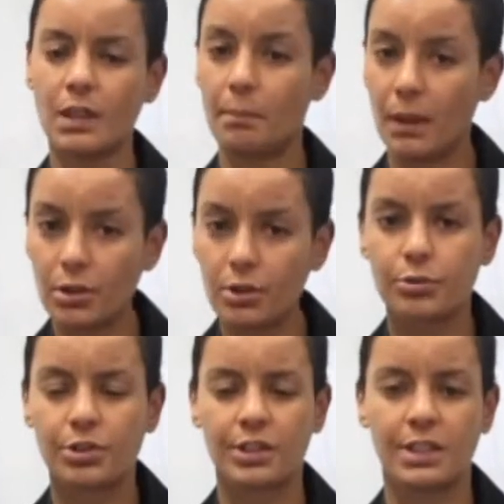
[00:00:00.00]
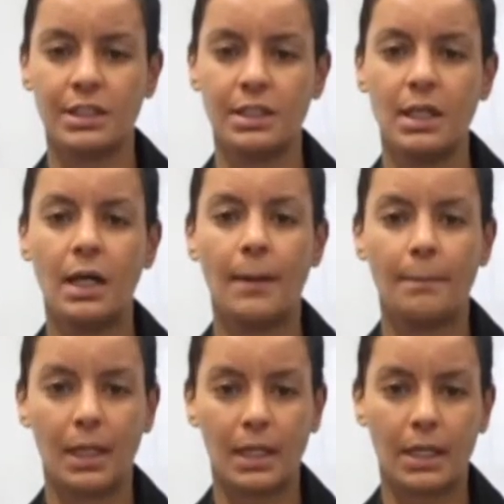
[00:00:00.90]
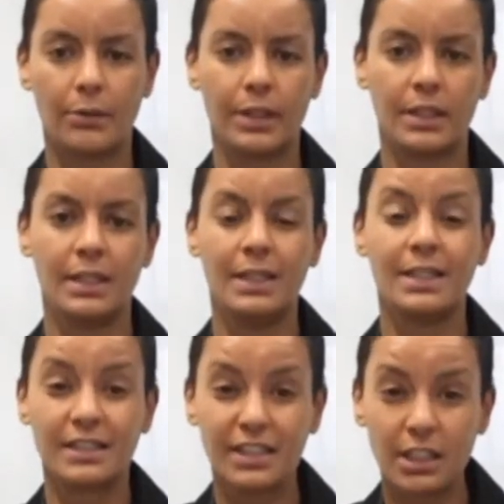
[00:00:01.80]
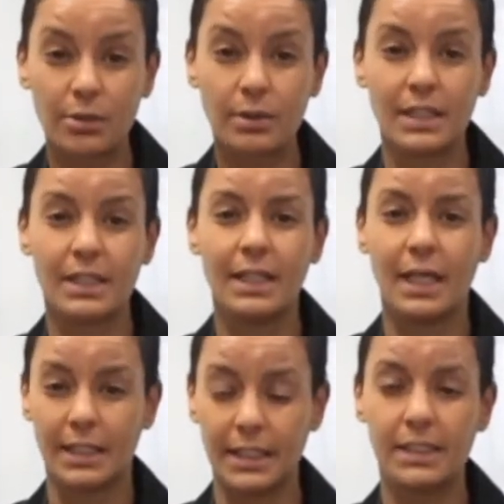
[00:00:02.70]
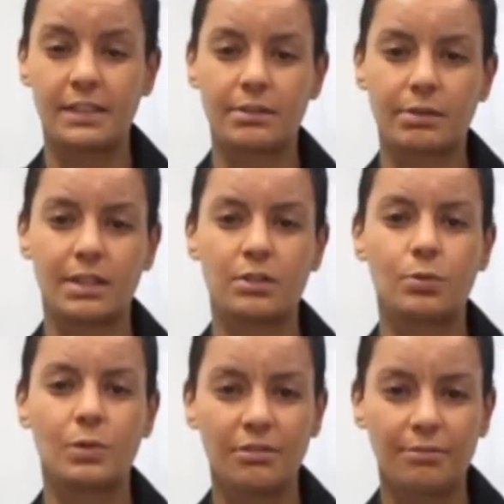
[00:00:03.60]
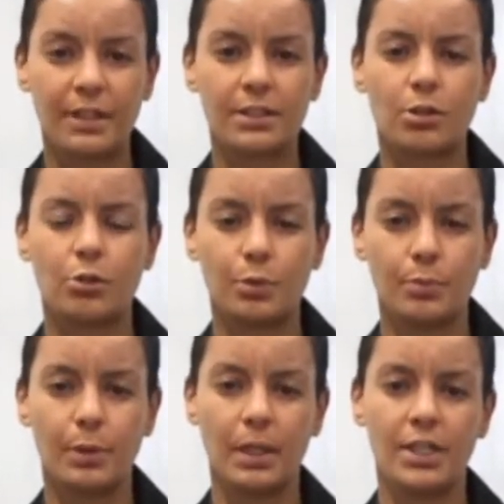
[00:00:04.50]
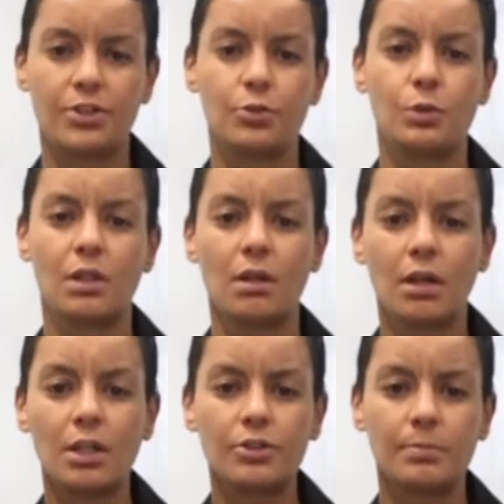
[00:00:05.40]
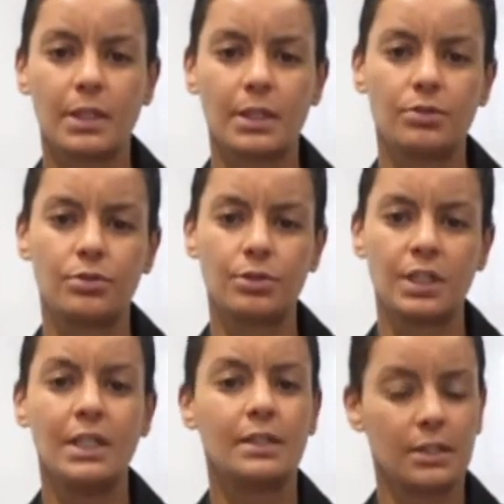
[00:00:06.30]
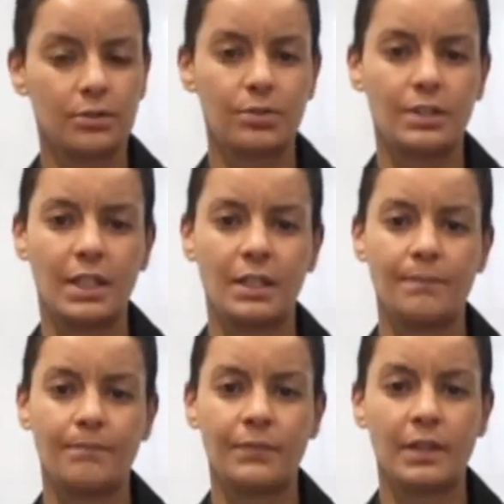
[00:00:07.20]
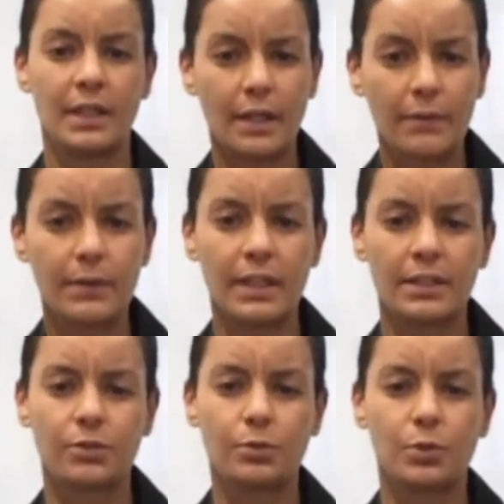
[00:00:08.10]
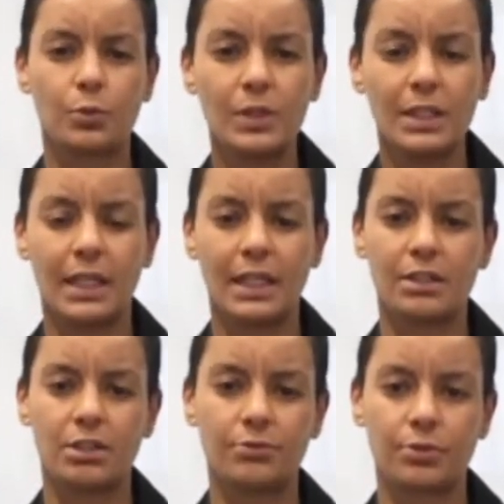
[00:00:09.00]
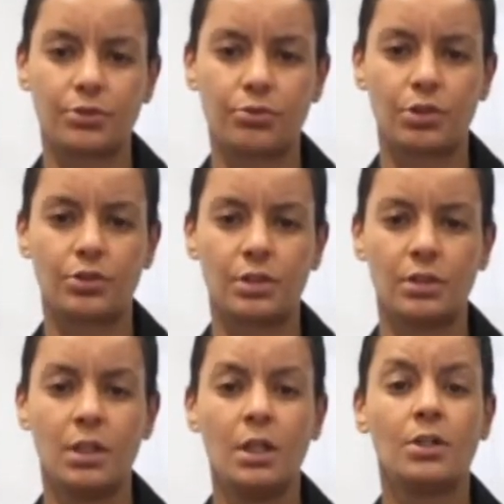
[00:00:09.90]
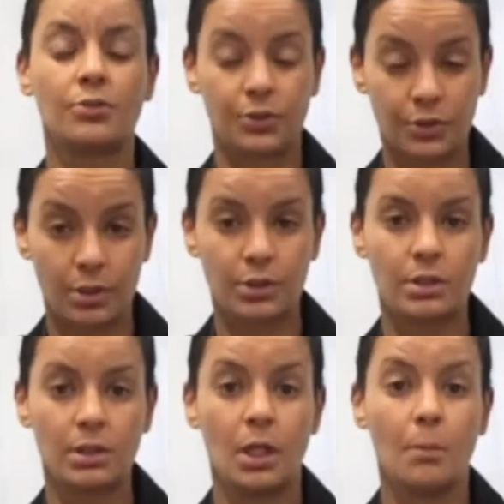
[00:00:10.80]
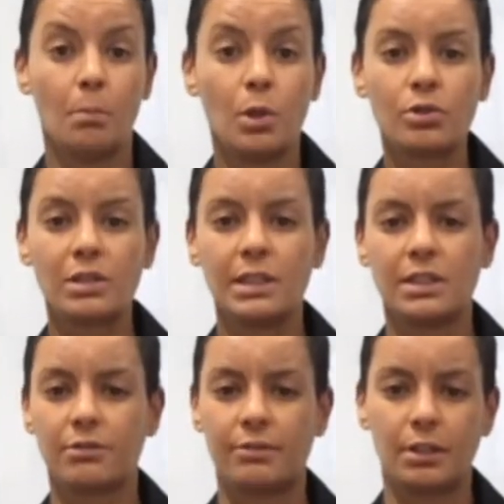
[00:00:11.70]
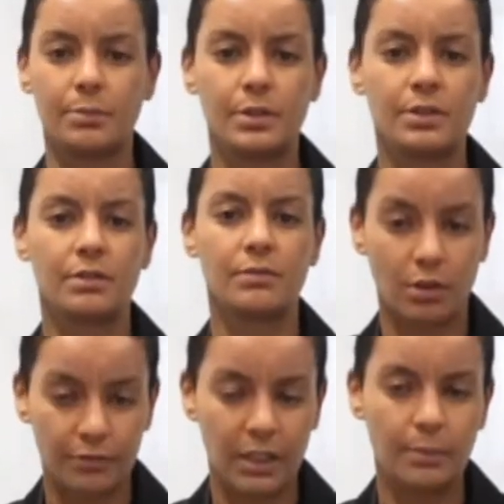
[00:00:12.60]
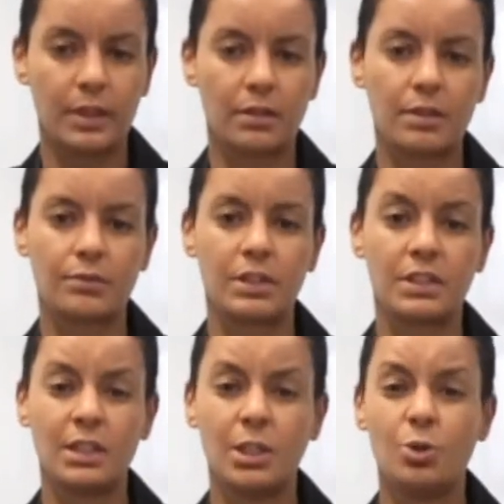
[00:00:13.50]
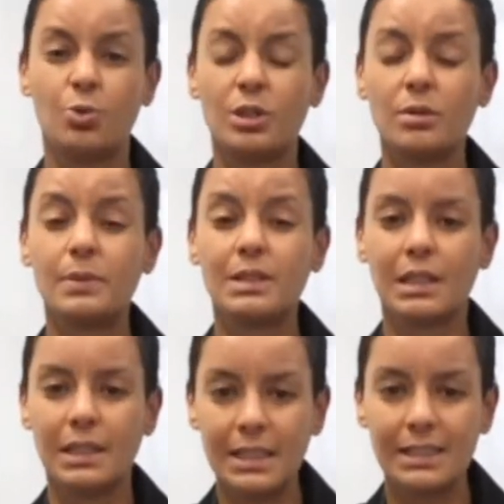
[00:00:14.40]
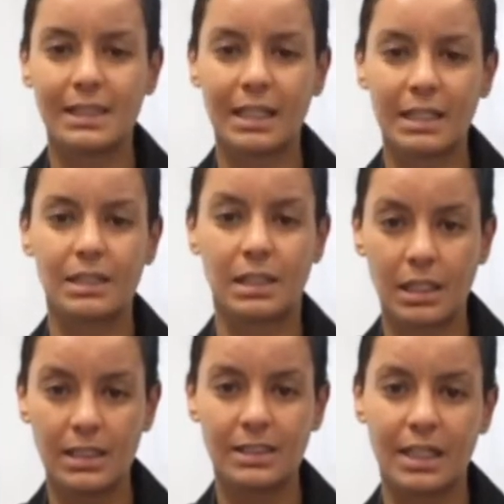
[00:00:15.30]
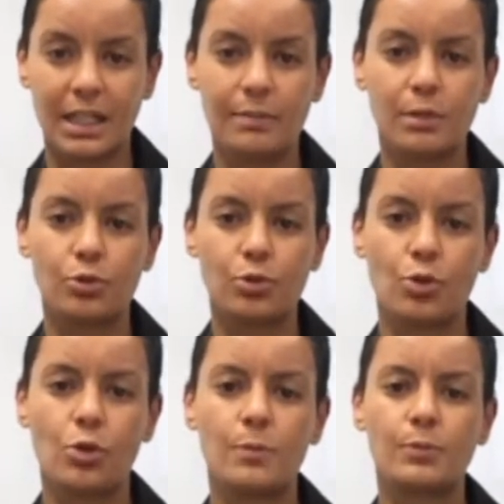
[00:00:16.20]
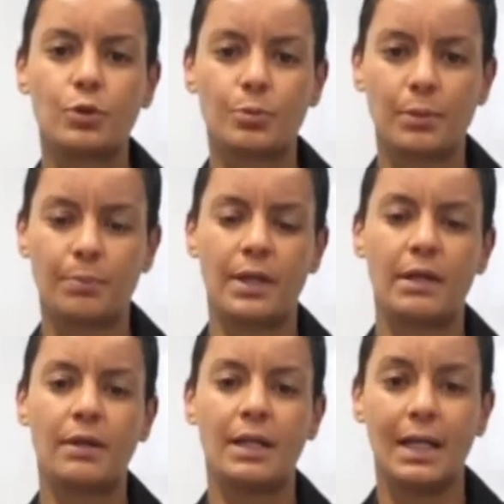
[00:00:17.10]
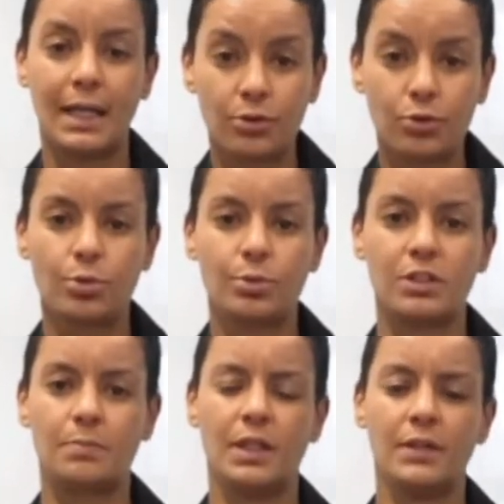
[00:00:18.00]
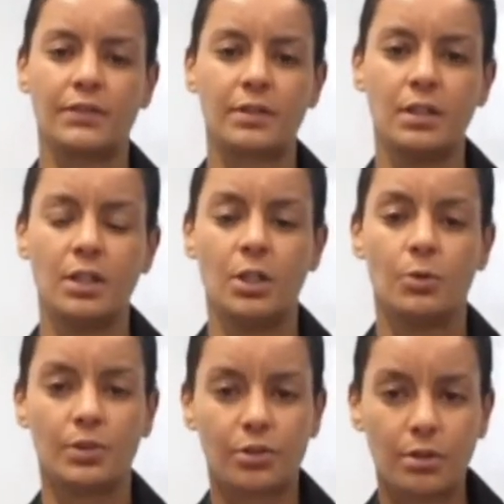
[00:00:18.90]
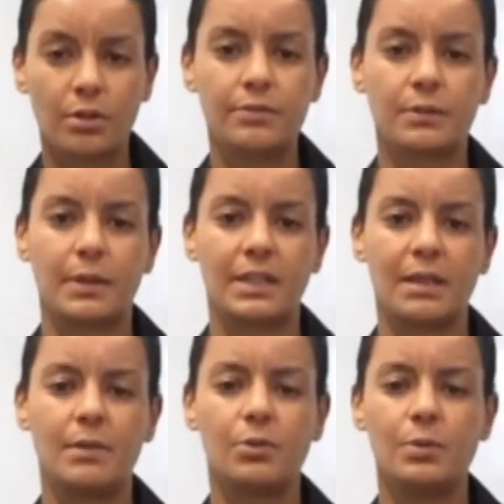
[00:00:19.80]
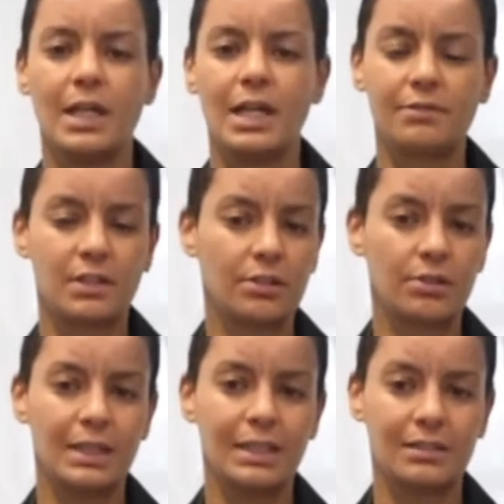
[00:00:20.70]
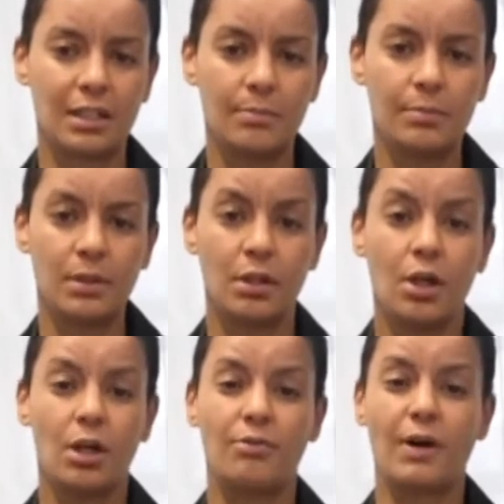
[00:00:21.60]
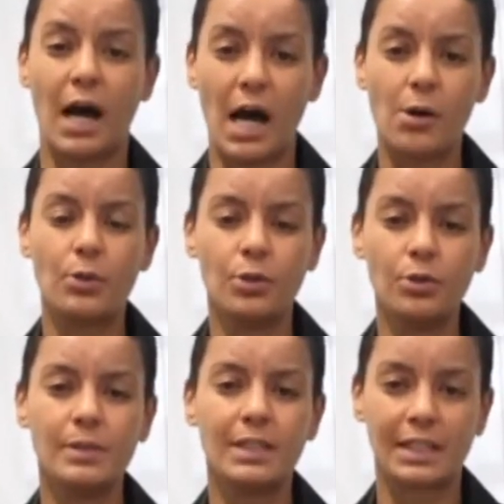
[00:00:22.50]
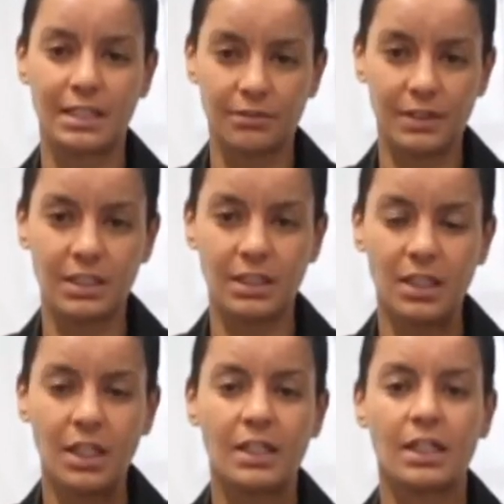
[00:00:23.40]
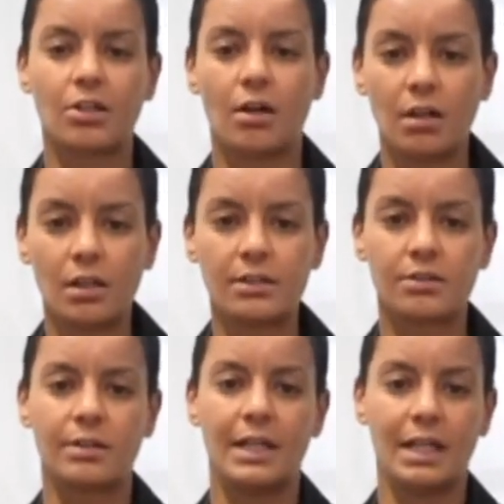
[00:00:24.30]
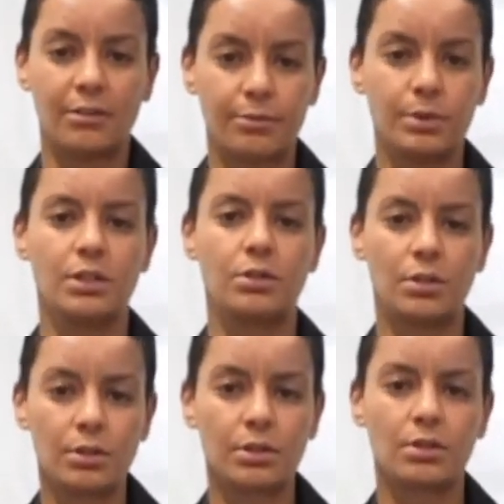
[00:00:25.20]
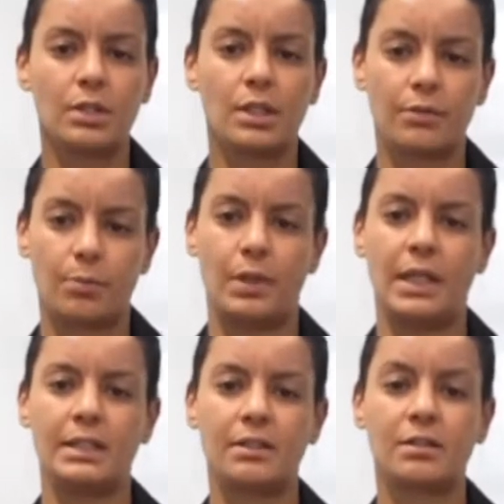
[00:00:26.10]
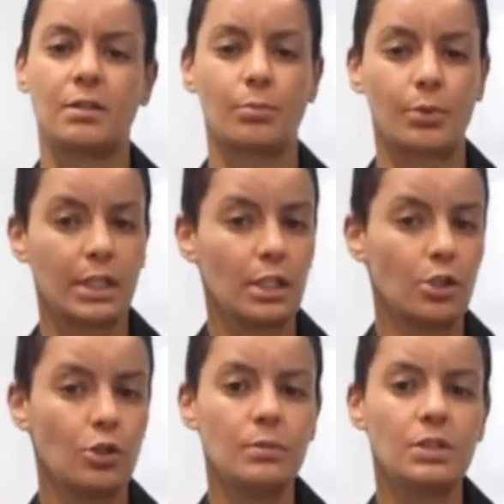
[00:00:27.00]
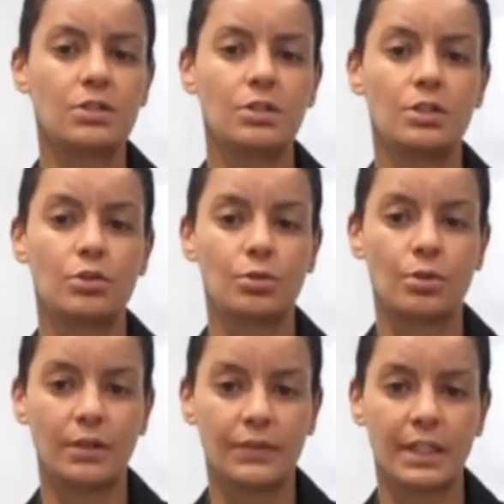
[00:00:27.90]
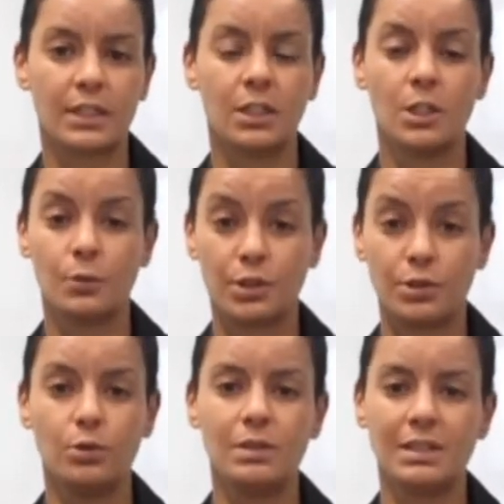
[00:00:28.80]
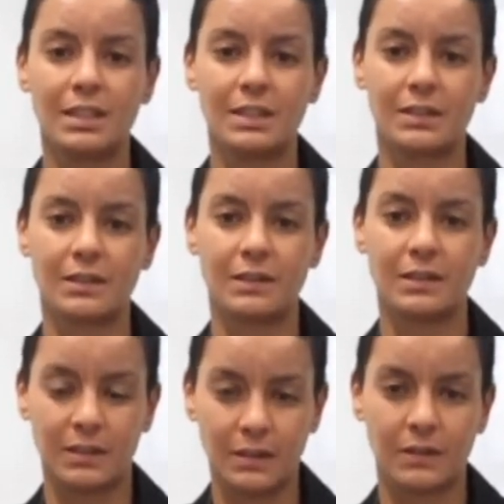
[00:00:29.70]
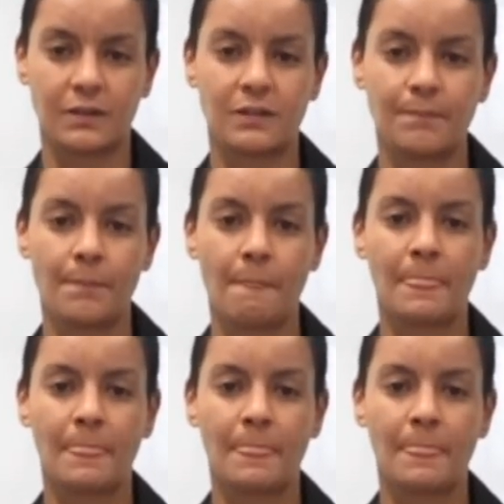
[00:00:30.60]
Malnutrition, malaria, diarrhea and heat stress will affect our population with a larger magnitude than today. Areas with weak health infrastructure, mostly in developing countries, will be the least able to cope, to prepare and to respond. With the COVID pandemic, we have another example of how human activity can alter every corner of our planet, bringing humans into contact with new diseases.